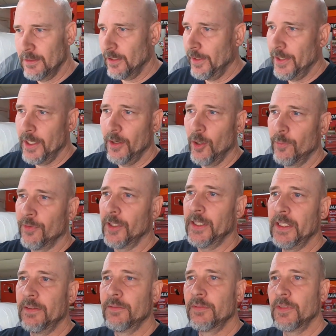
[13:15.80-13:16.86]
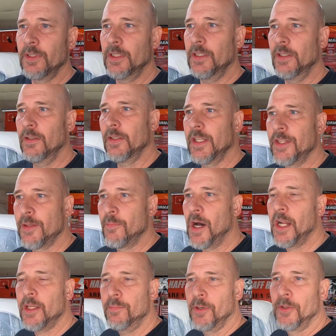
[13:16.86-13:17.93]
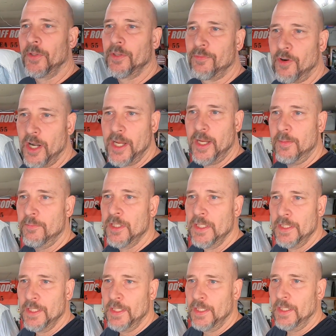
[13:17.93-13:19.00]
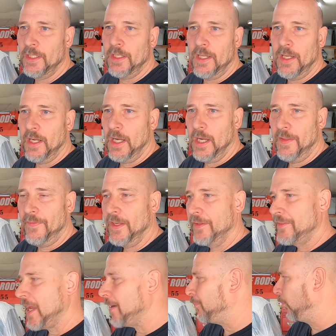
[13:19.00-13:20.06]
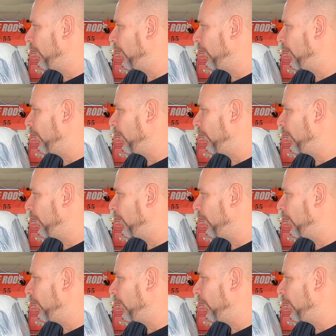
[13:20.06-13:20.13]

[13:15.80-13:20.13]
And then hopefully get the body put on the frame, and then at that